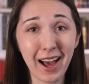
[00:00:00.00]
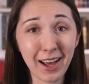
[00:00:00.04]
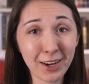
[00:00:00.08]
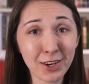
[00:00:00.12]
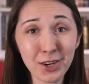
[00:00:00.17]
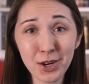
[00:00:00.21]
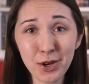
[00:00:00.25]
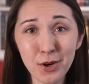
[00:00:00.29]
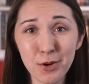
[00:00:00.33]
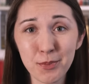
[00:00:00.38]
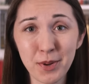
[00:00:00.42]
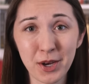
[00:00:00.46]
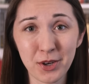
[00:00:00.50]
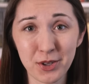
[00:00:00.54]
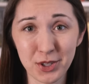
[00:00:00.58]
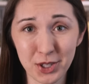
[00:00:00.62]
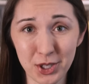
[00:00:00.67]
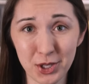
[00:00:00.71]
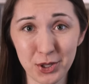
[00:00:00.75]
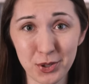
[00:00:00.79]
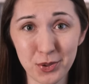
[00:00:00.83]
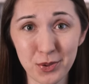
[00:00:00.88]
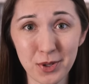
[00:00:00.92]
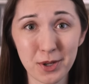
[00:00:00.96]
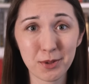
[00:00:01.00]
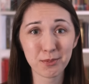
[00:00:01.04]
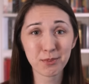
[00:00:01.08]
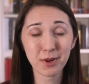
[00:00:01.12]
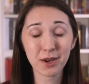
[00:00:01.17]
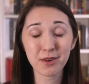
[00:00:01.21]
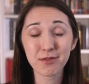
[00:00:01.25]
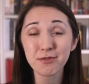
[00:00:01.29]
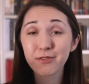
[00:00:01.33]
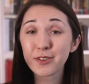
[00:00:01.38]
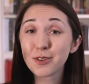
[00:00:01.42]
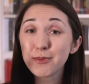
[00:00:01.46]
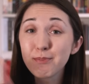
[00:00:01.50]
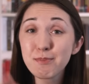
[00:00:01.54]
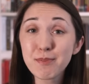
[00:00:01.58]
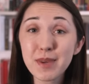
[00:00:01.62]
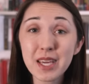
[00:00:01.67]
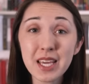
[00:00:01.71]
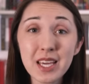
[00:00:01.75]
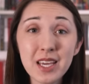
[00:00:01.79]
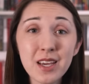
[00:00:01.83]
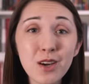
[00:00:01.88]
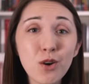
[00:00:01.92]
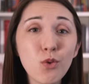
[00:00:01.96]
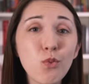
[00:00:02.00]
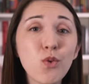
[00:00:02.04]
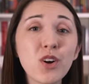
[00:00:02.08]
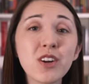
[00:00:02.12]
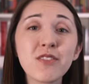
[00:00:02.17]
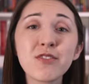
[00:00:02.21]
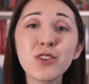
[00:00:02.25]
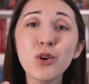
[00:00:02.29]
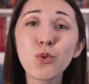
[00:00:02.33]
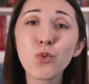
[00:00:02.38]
don't know about you, but for me, one of